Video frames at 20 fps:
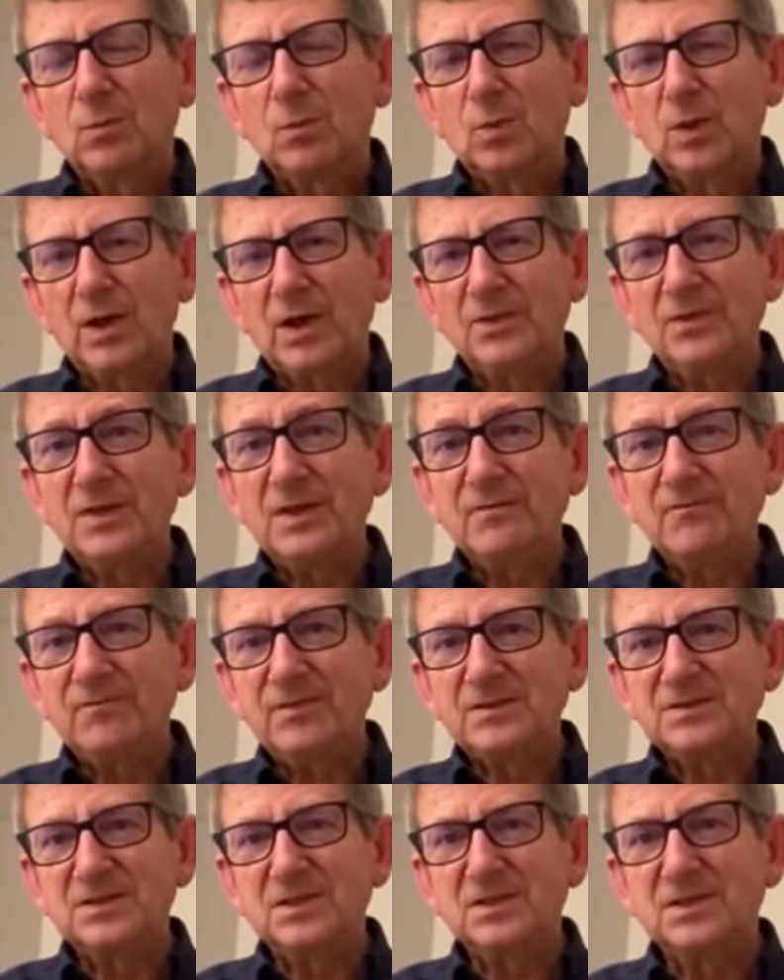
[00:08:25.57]
Well, I think it
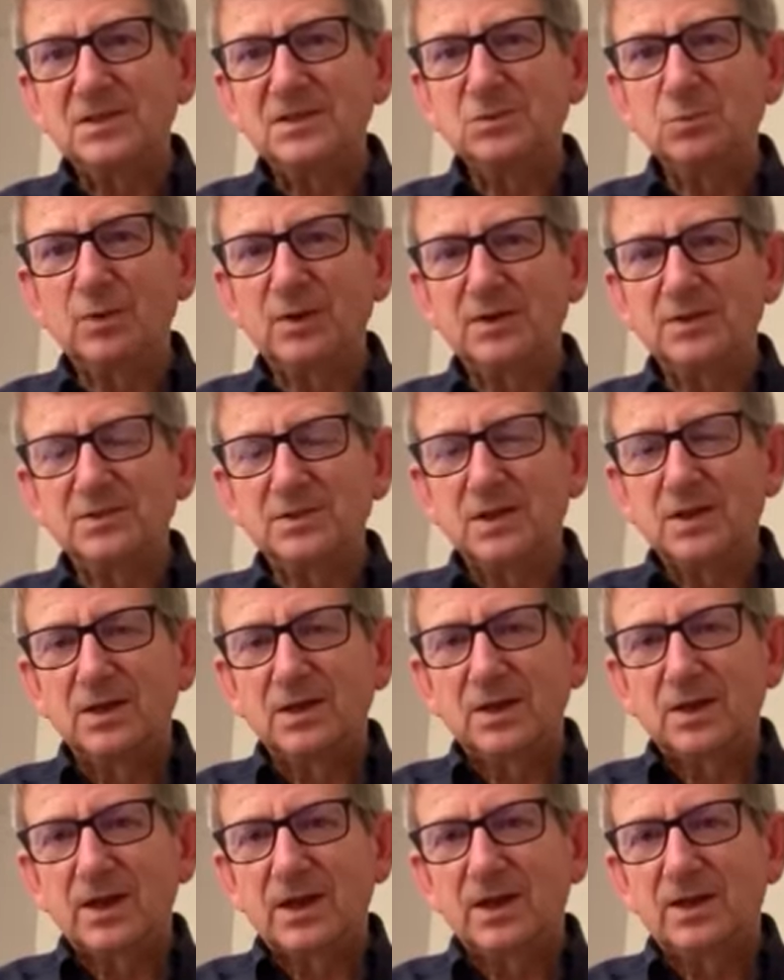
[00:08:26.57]
fits in this way.
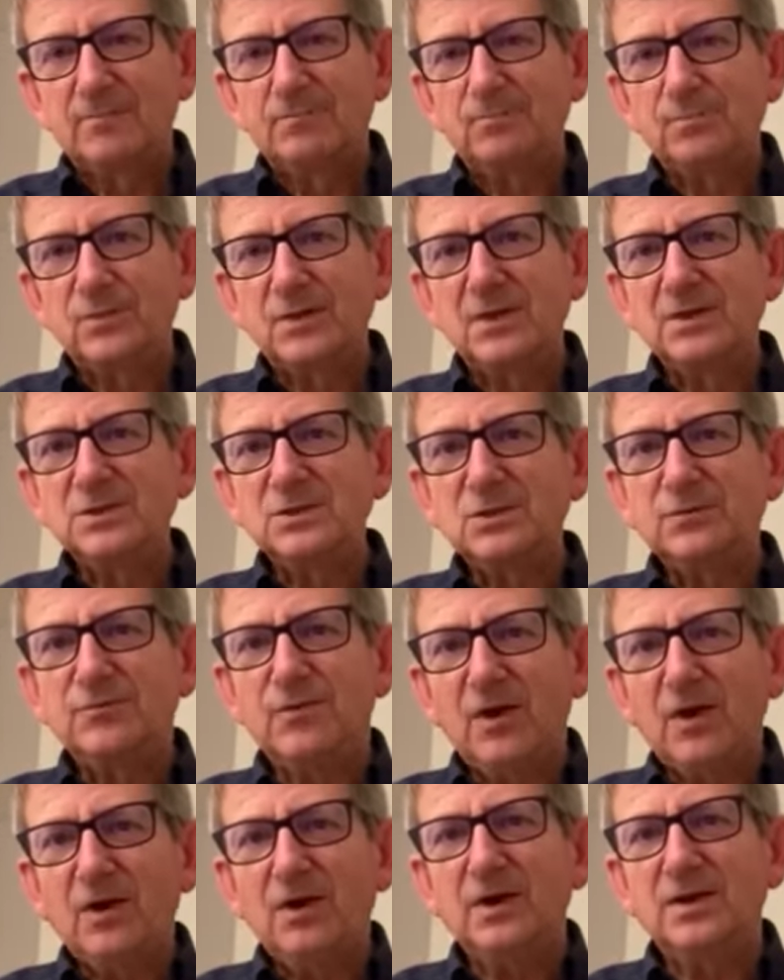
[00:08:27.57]

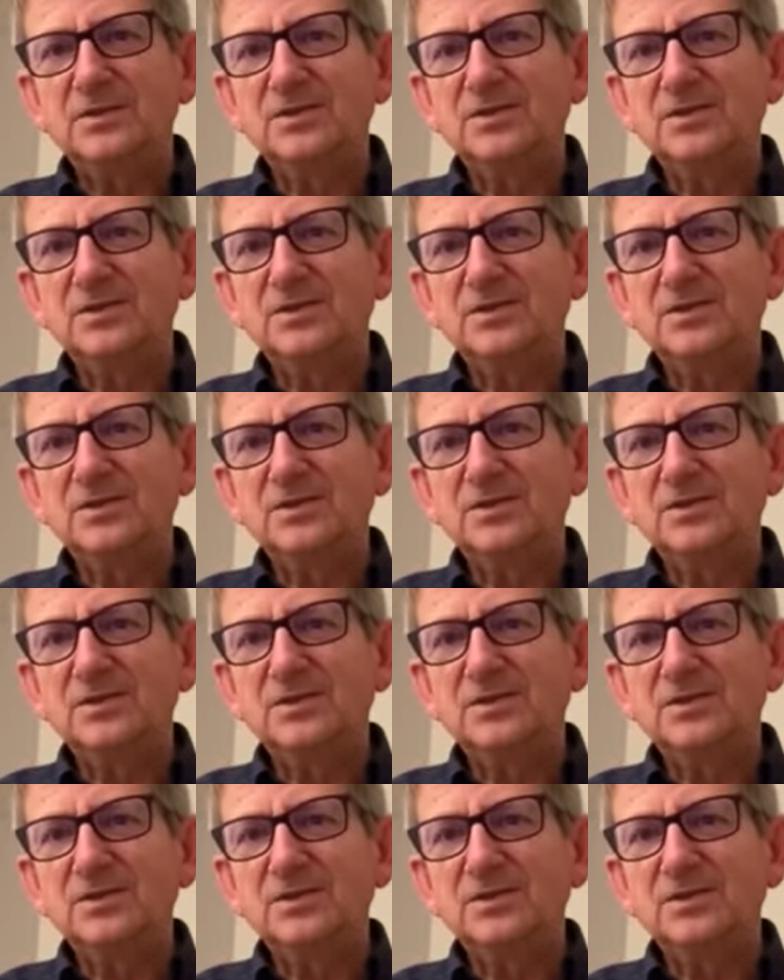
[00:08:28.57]
Insofar